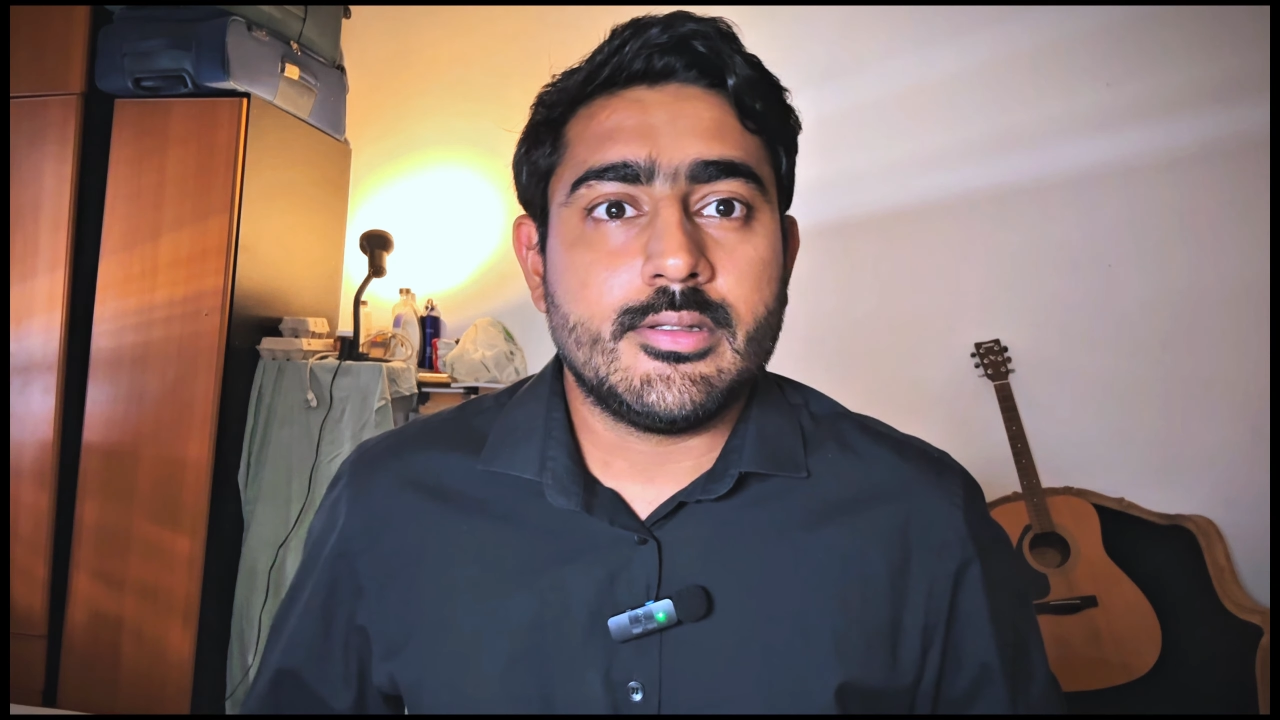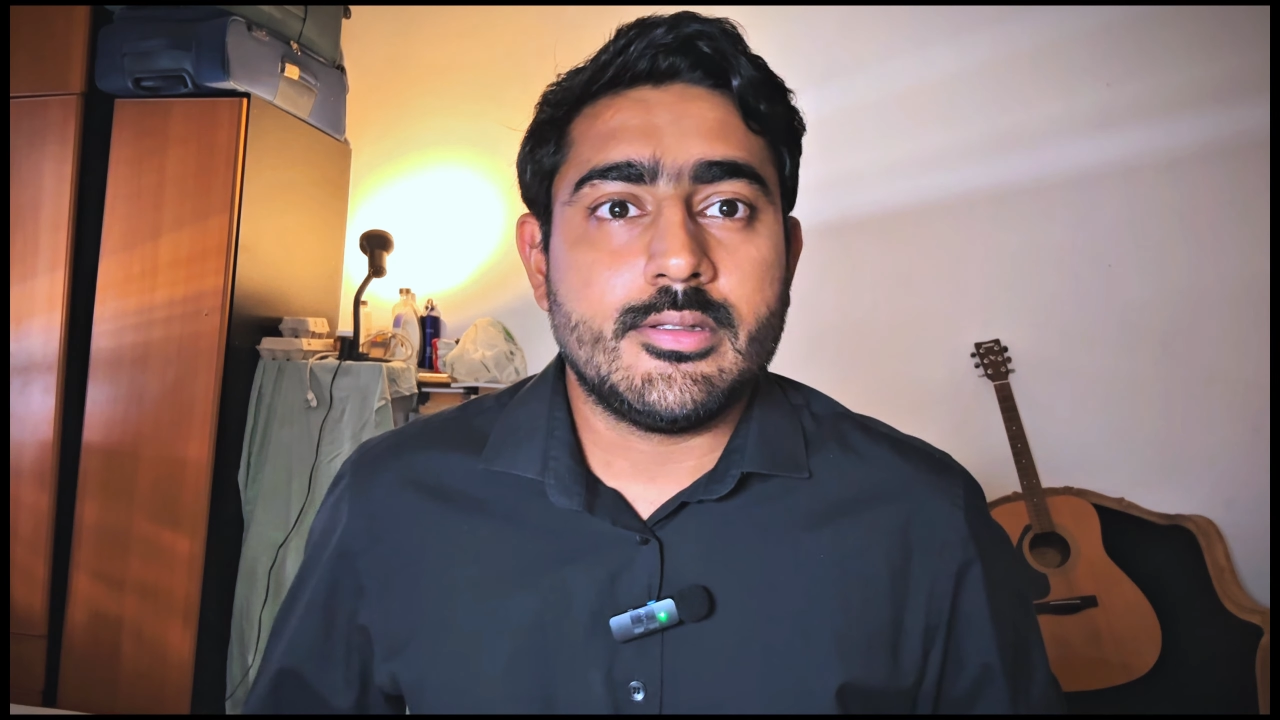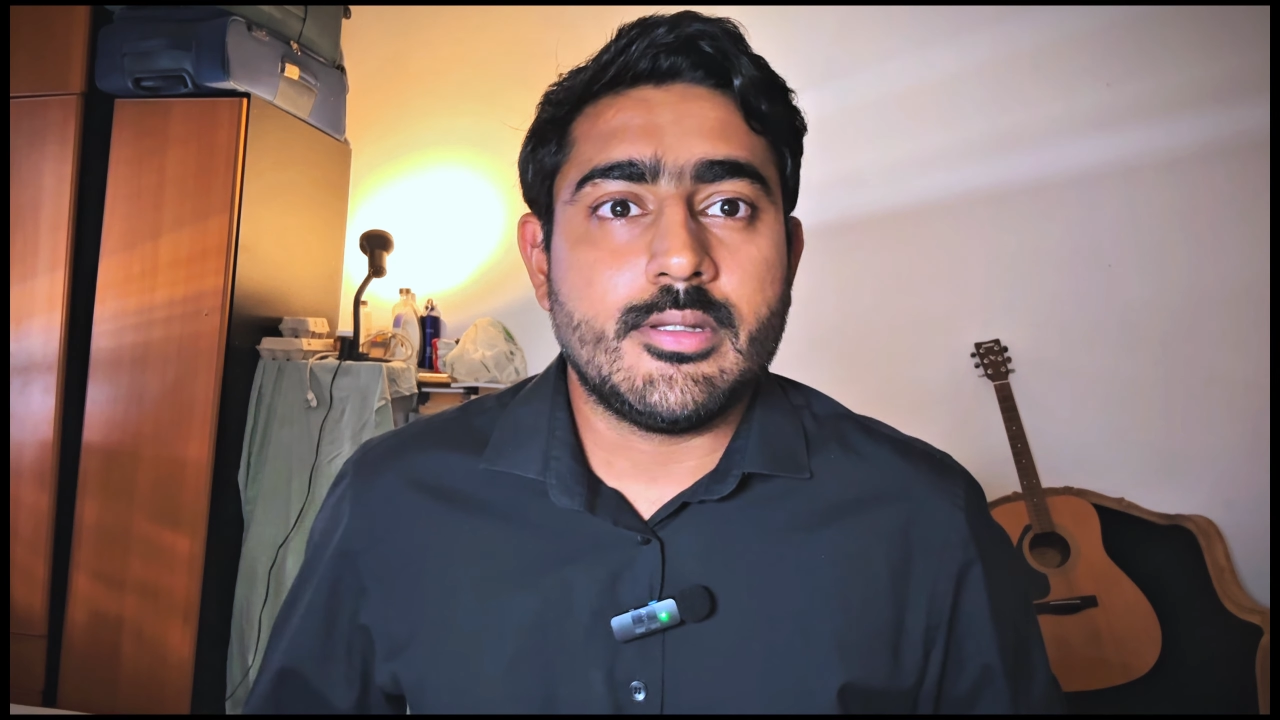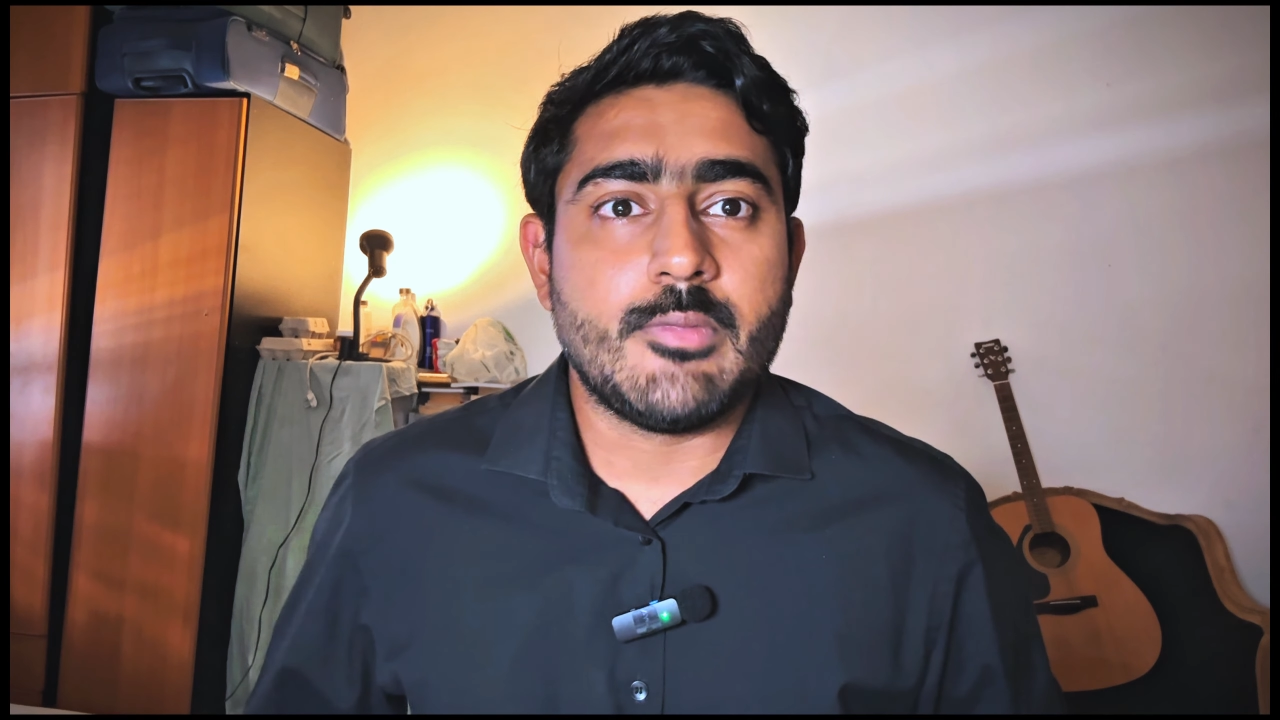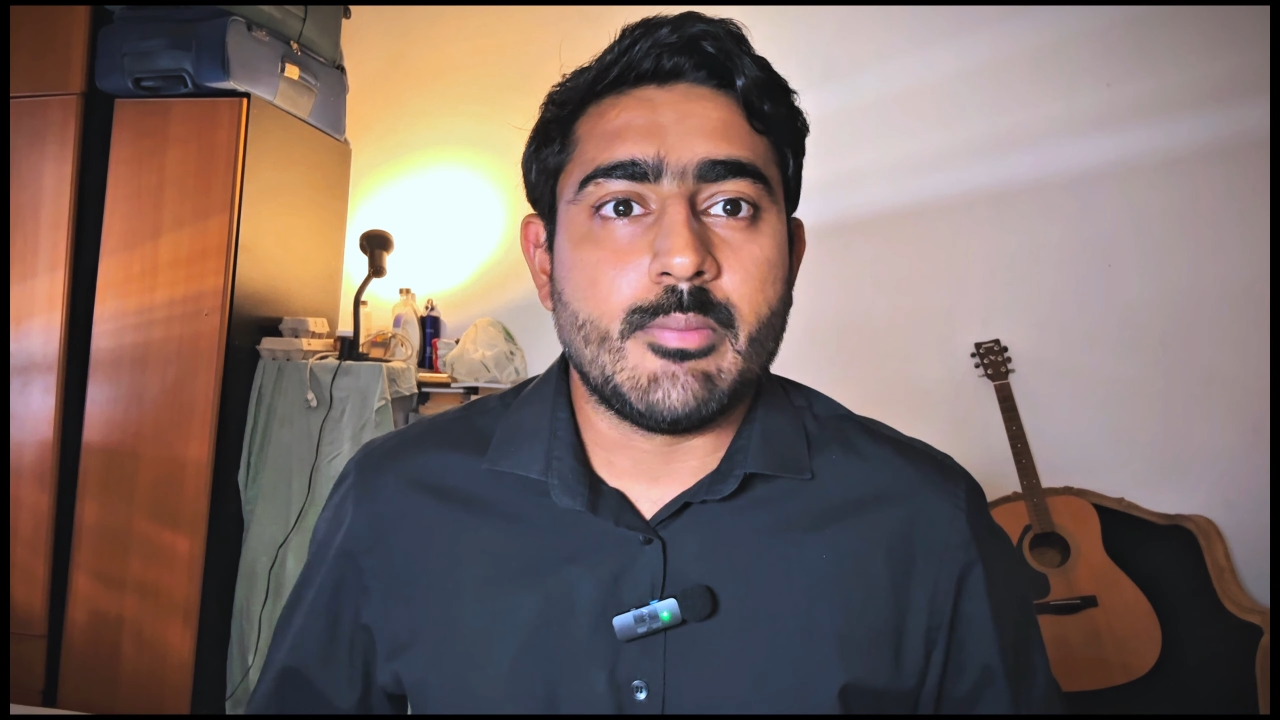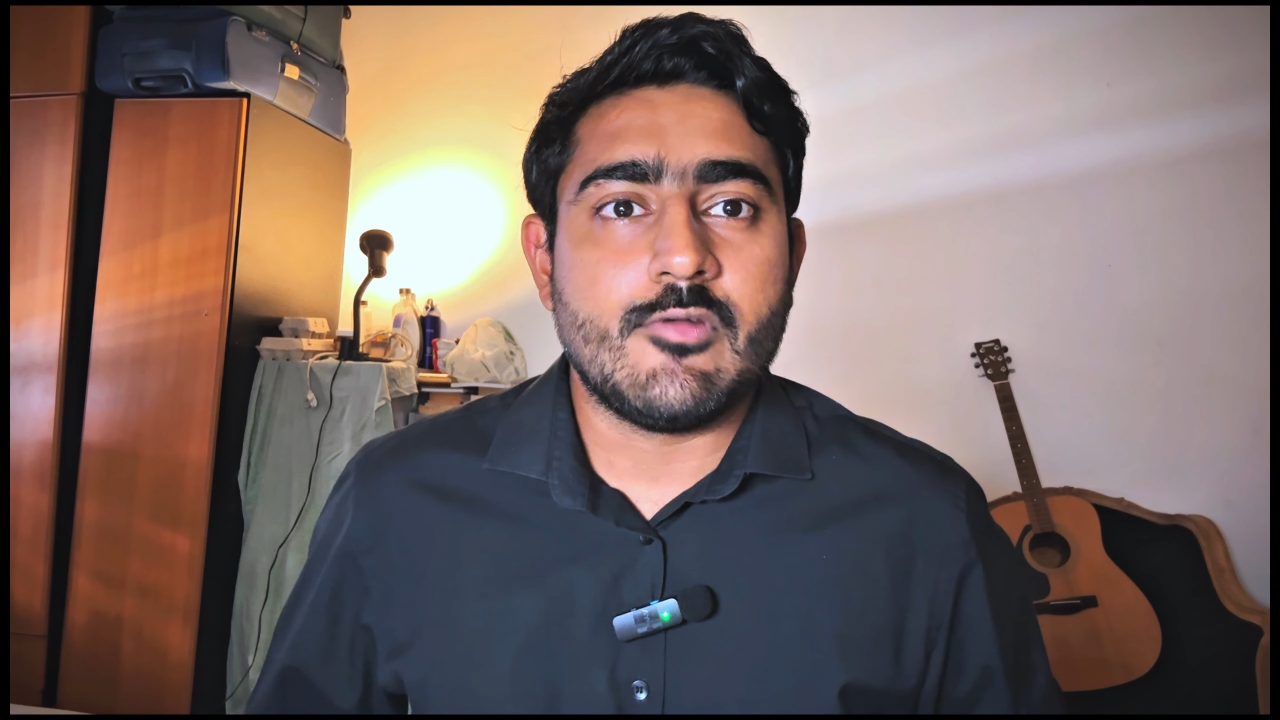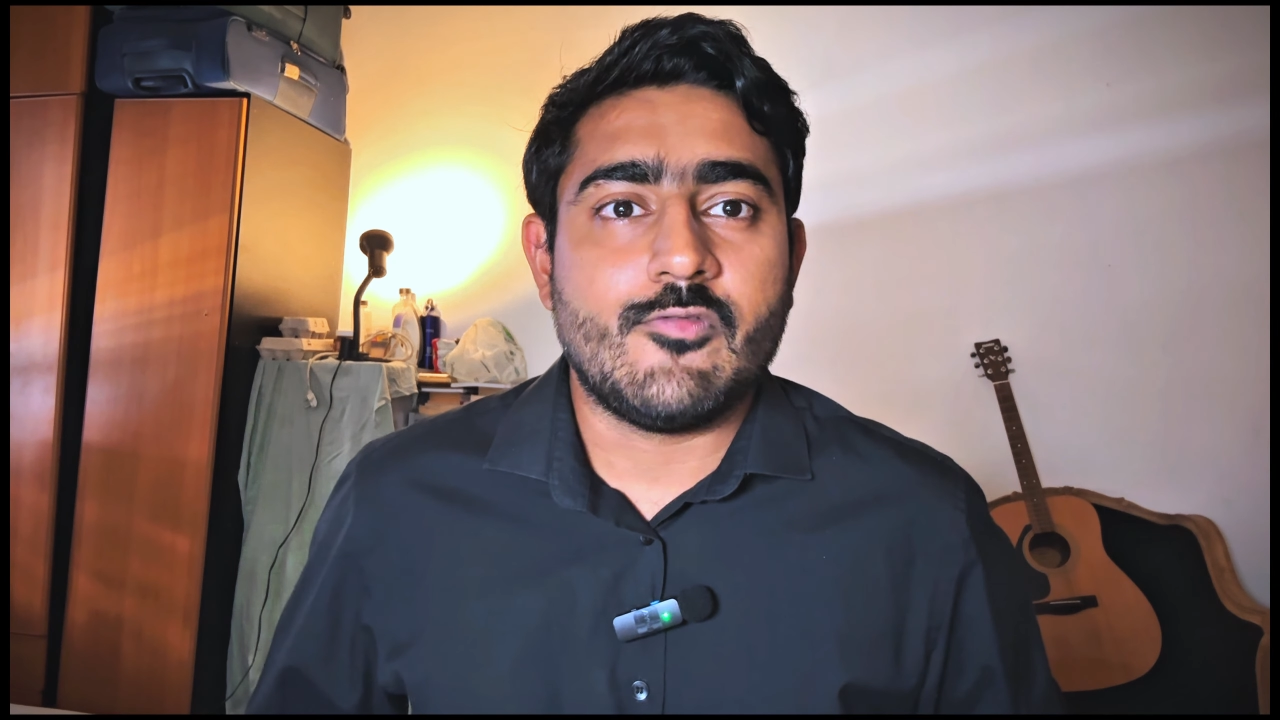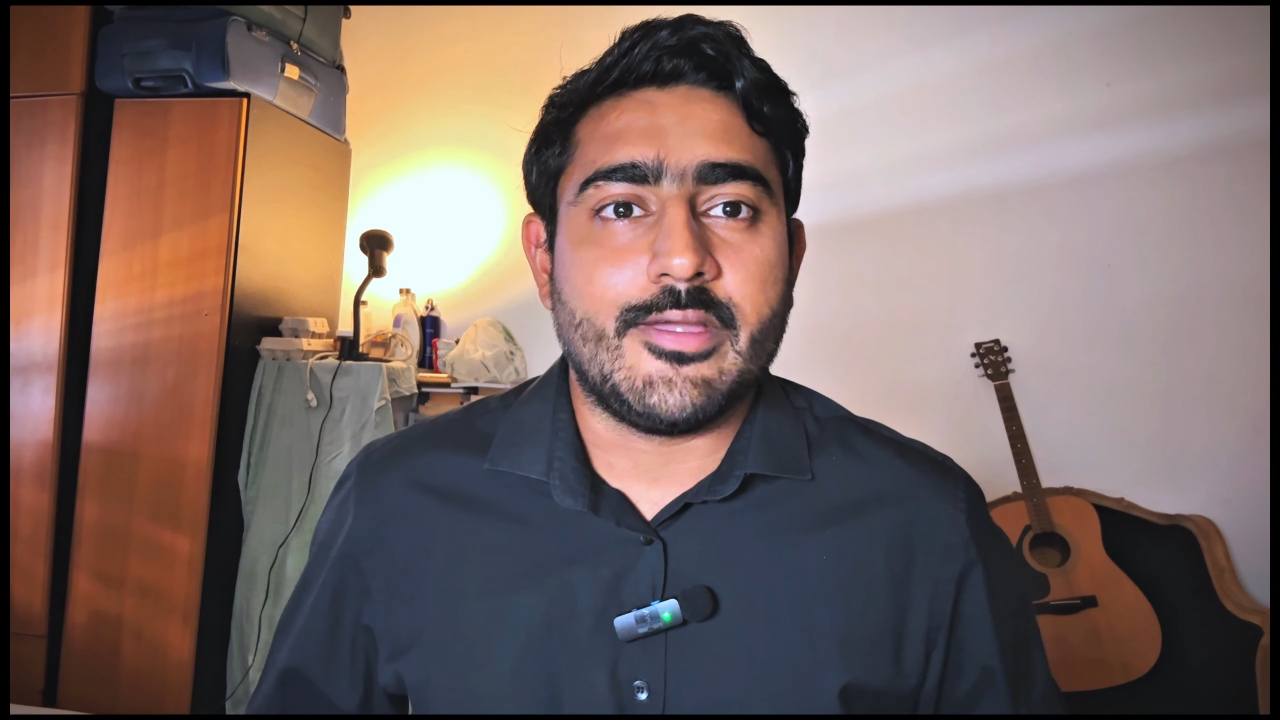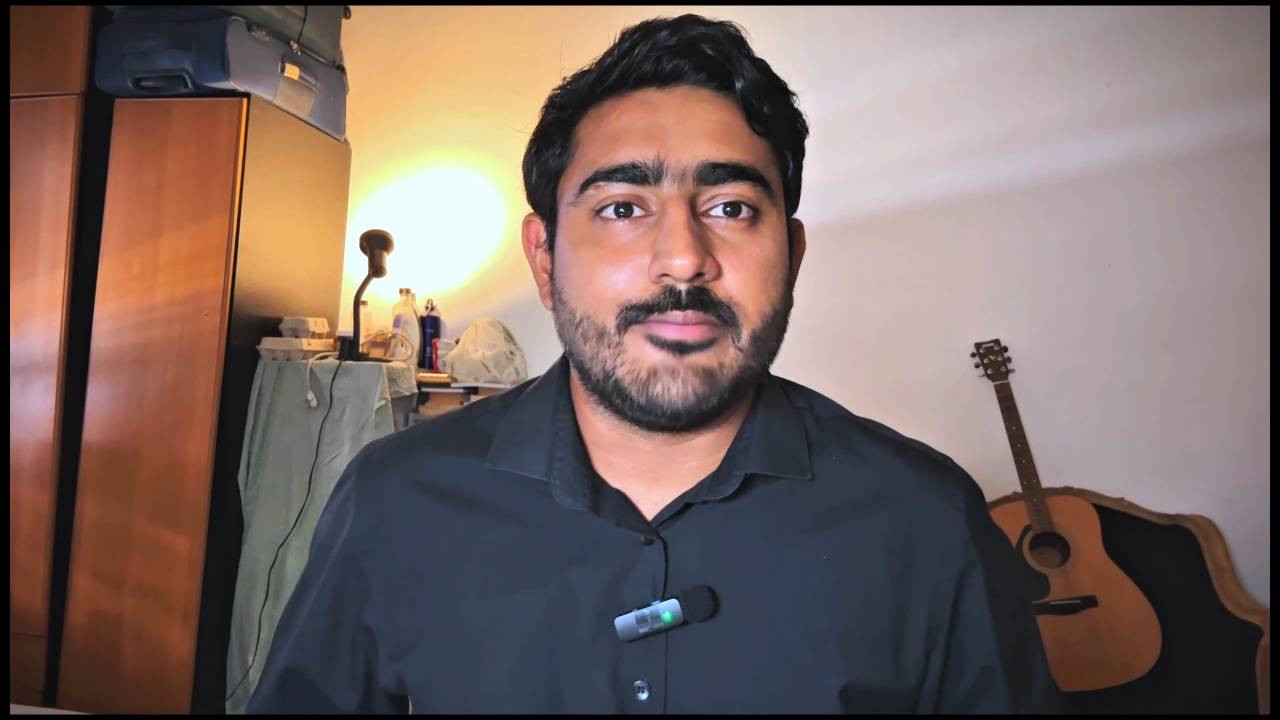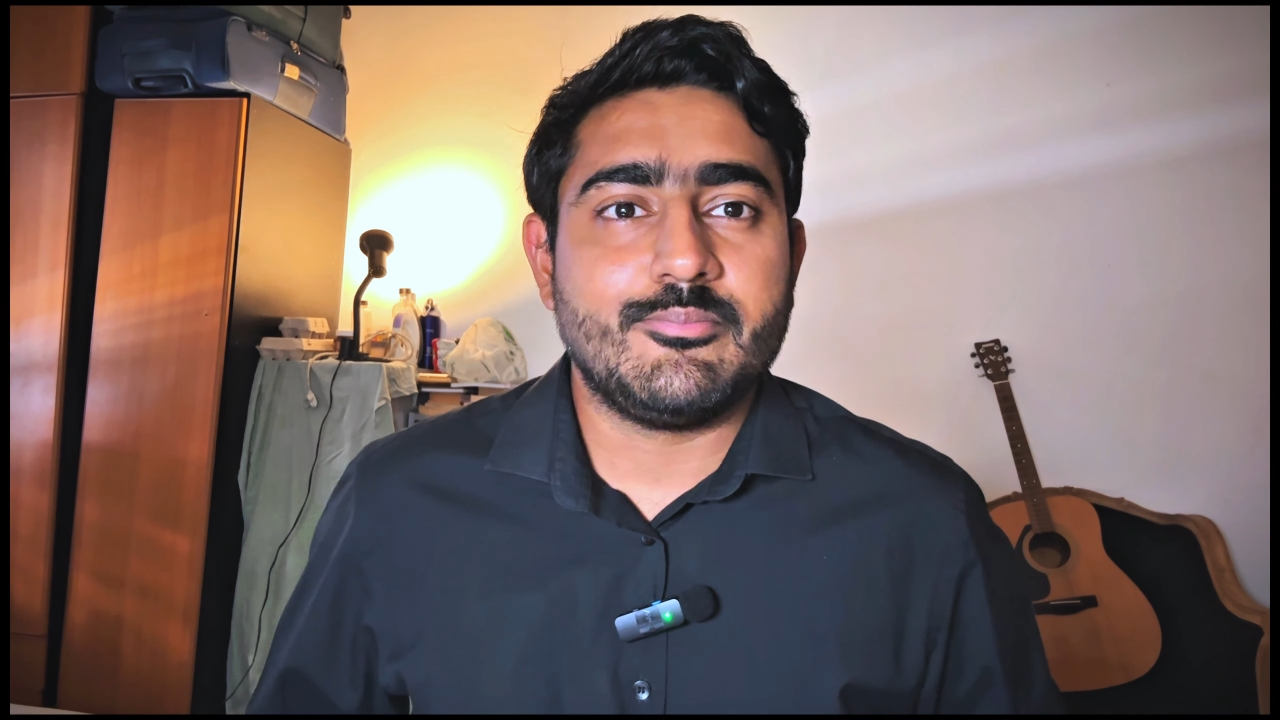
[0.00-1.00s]
Tip number
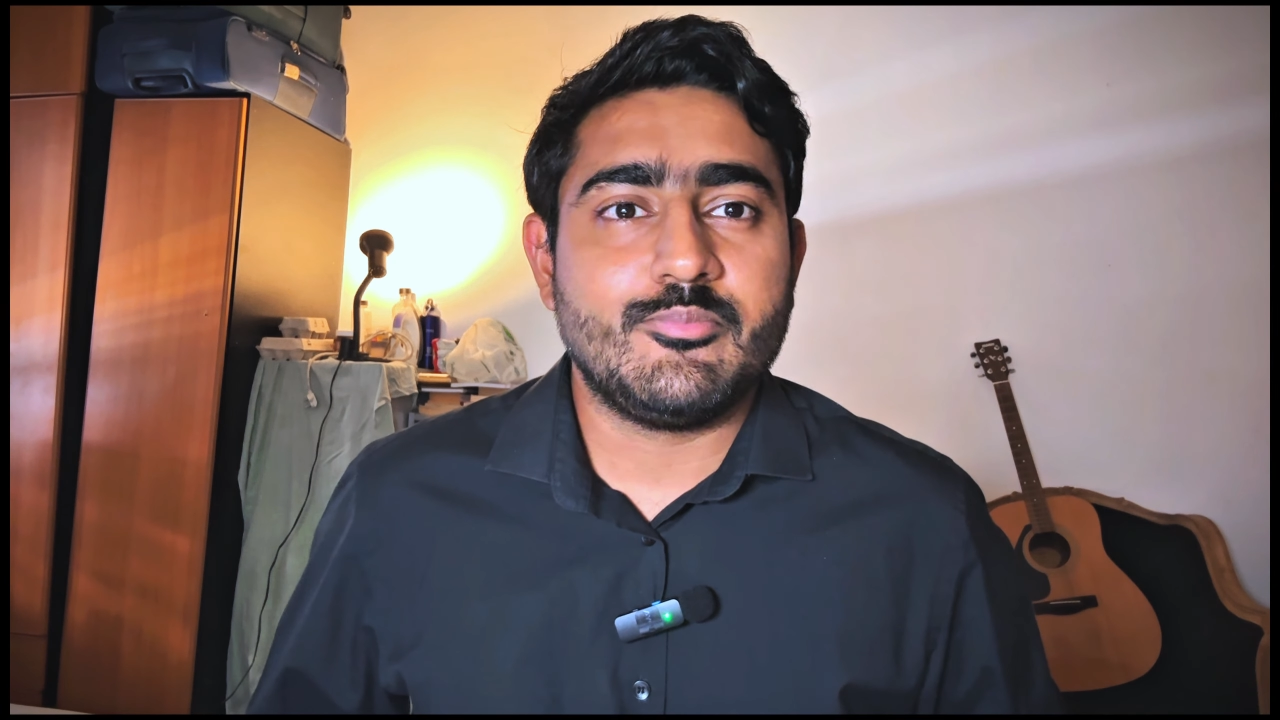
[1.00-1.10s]
5,